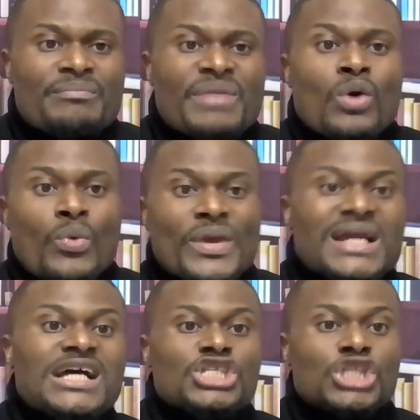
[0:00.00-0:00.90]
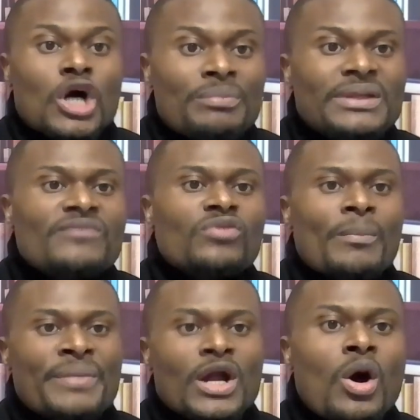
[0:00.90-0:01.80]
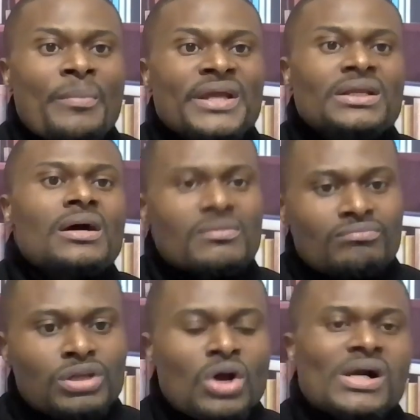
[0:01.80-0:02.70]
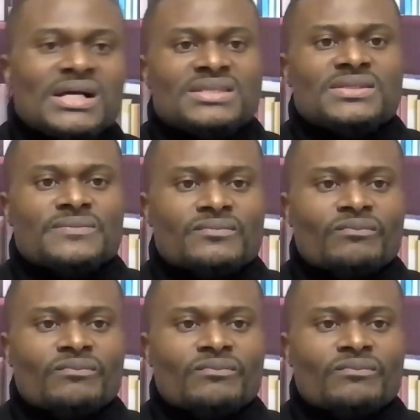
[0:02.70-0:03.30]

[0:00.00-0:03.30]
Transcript: but we can stop them from becoming blockers.